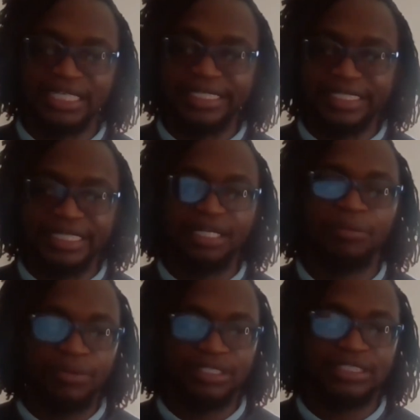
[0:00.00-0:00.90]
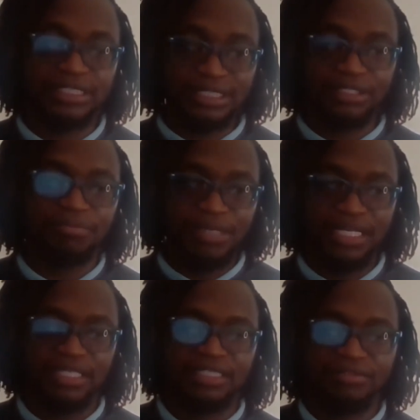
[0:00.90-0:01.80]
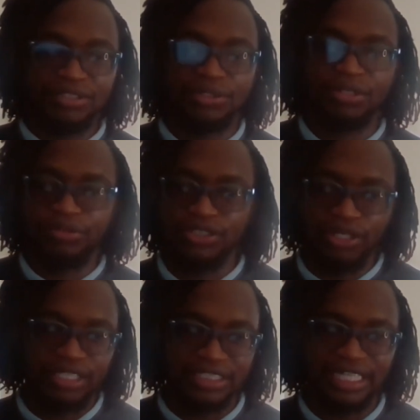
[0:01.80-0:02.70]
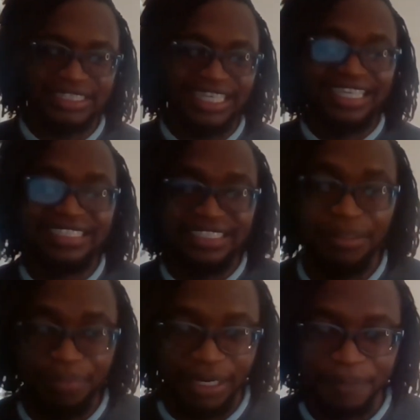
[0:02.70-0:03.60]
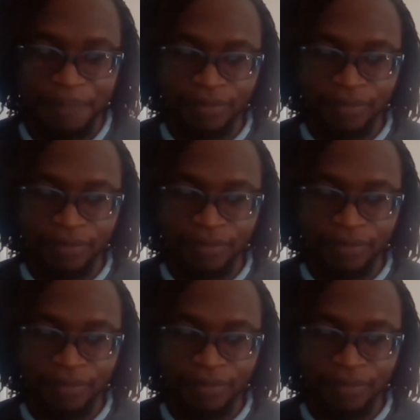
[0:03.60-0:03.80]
then it would still mean the Victoria Falls Stock Exchange is cheaper.